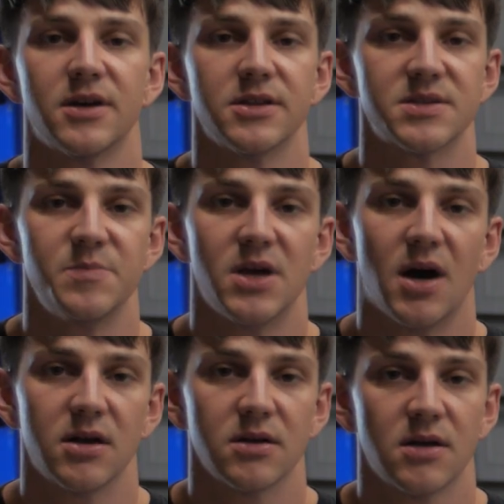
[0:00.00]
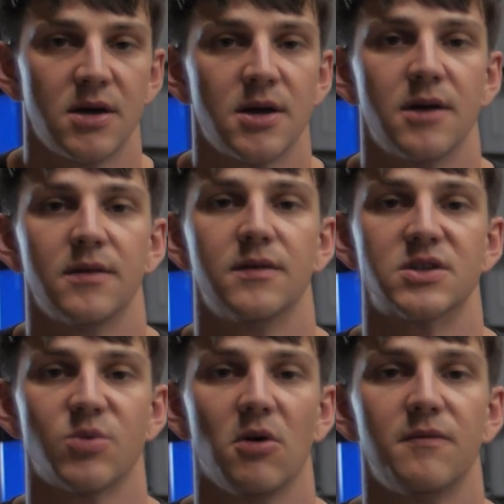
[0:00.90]
on this Miata, the
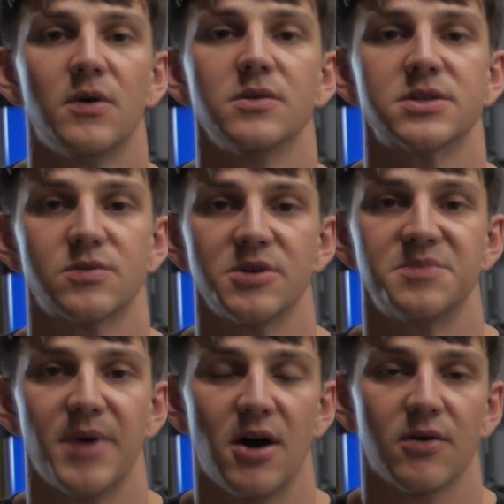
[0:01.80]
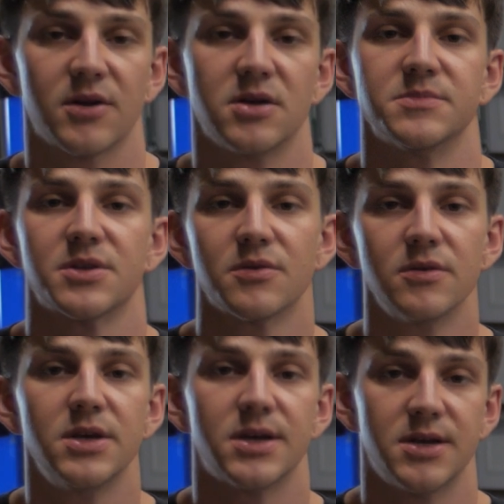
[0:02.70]
12 volt switch power comes
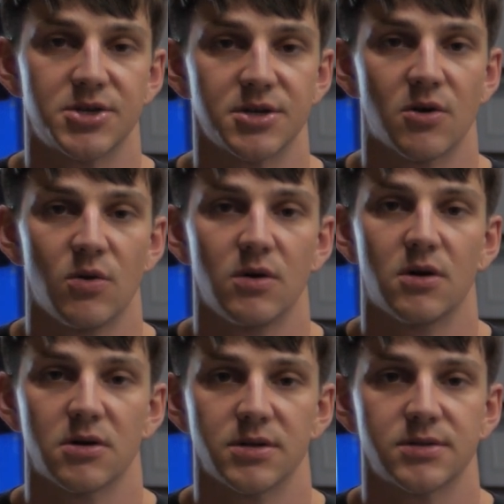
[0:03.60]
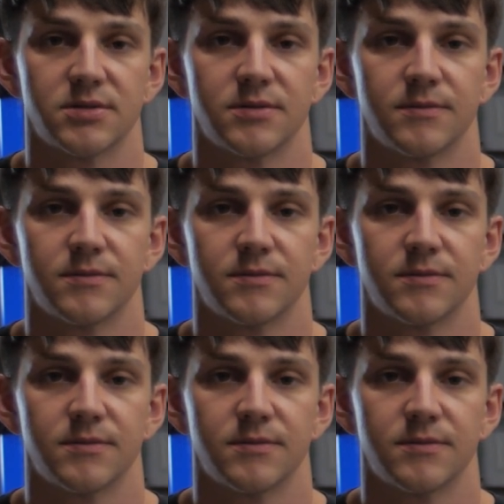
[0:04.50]
through the ignition coil harness.